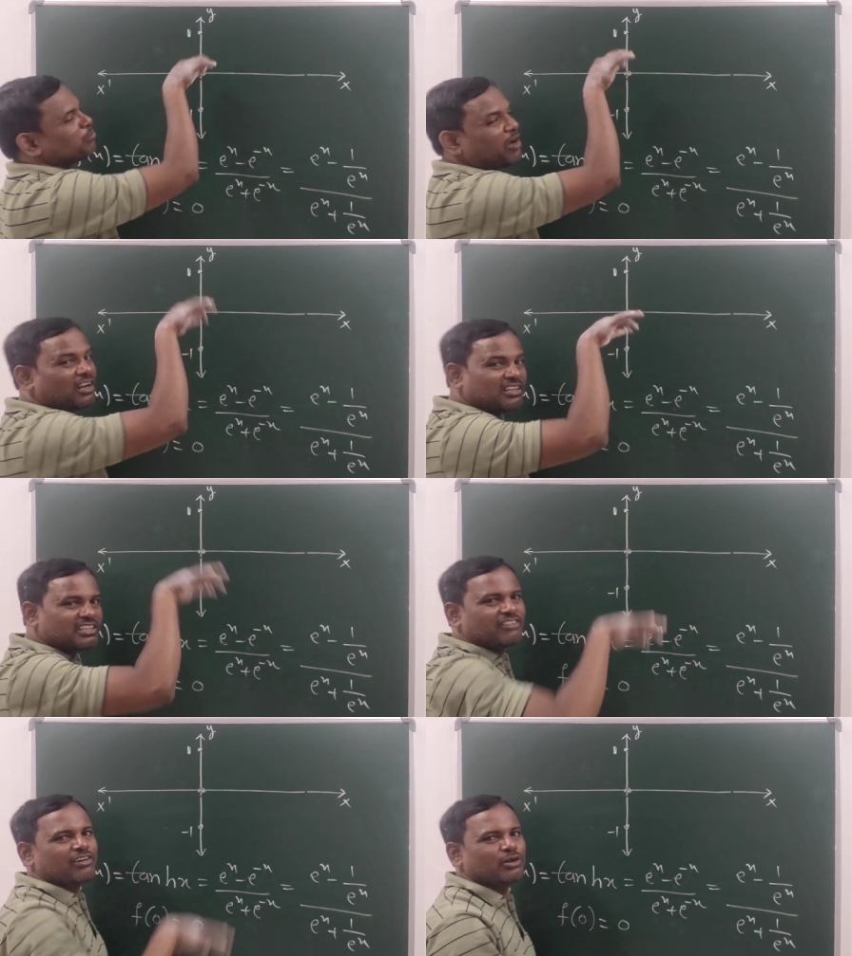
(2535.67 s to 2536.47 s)
smaller
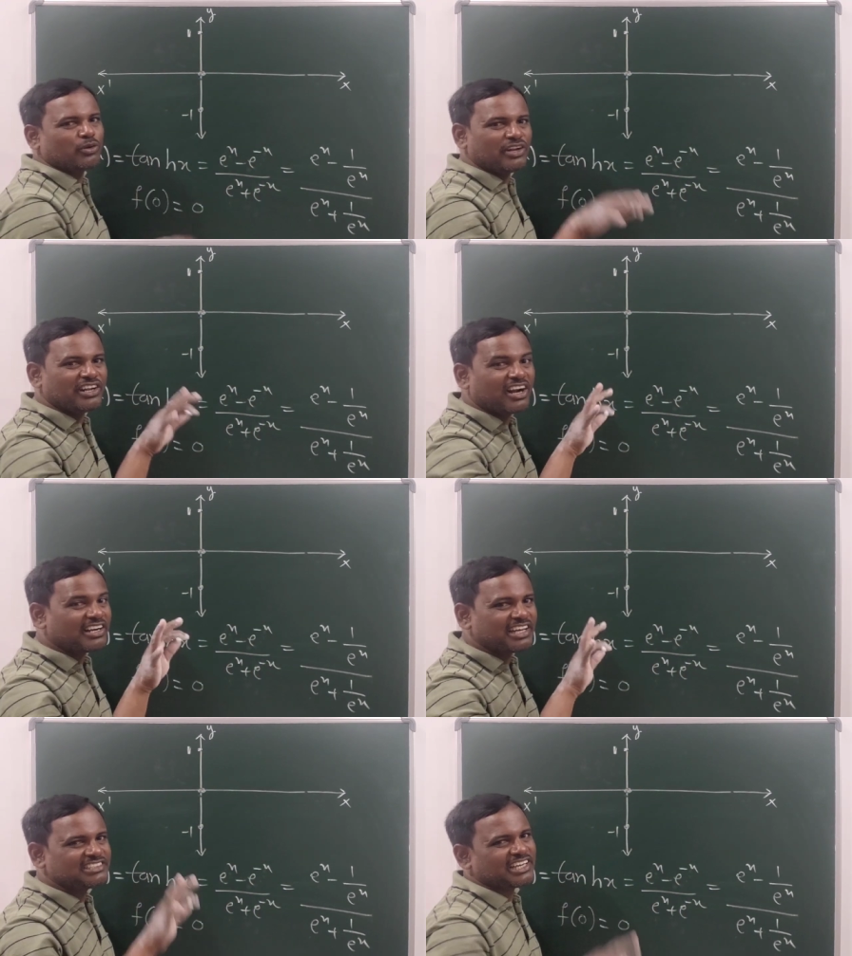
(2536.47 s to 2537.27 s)
than 1 only,
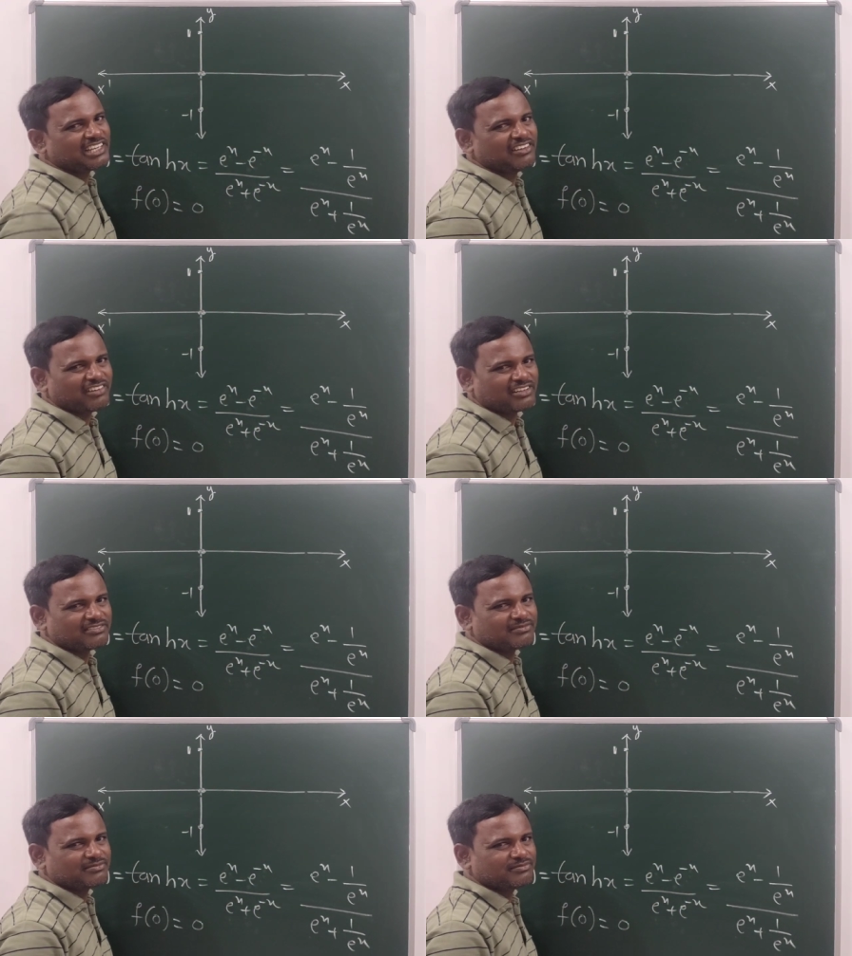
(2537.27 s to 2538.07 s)
not exactly 1.
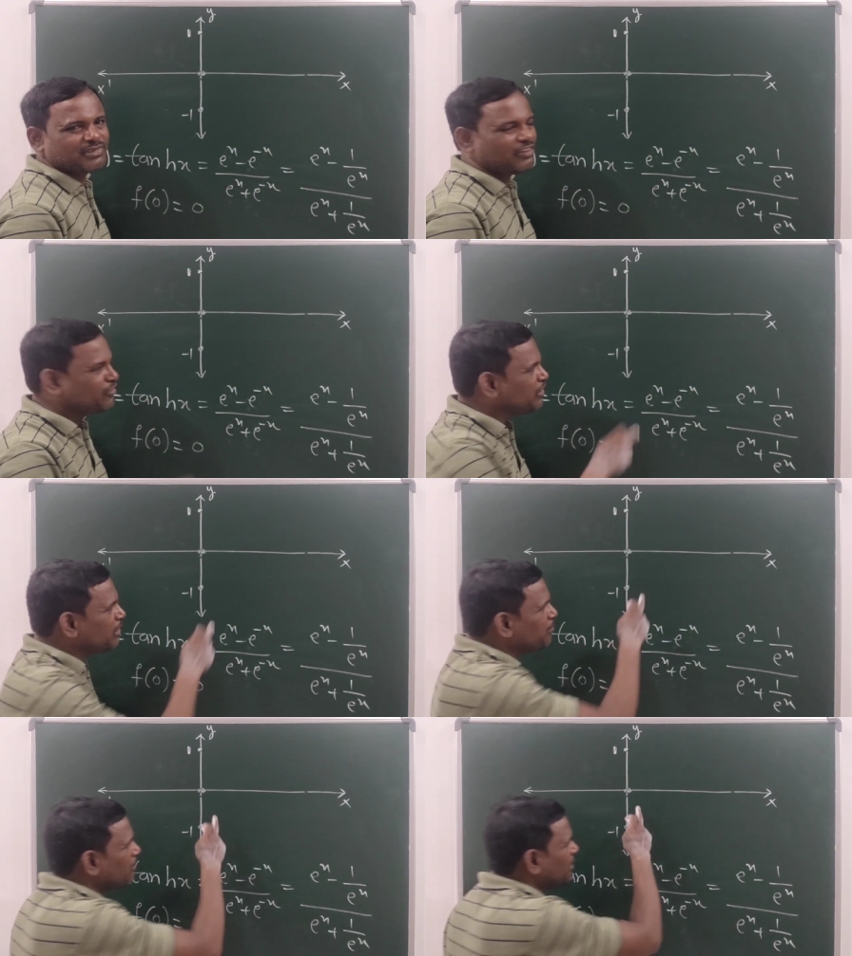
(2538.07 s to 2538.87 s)
If you
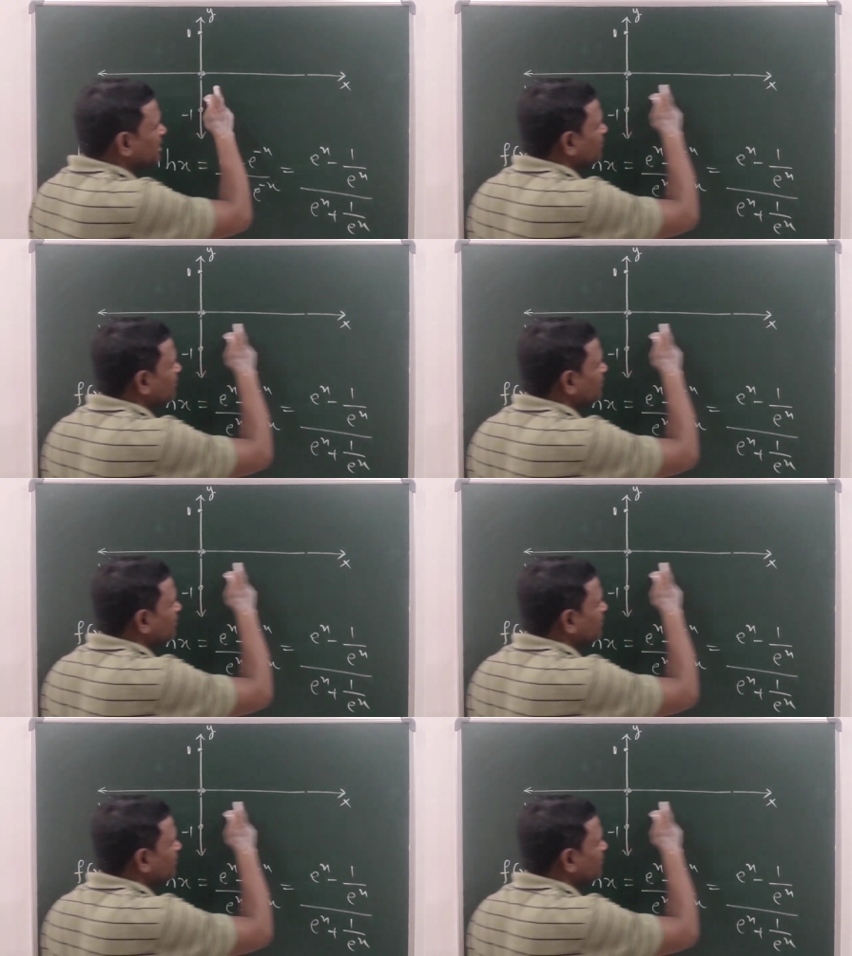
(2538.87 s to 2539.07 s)
keep on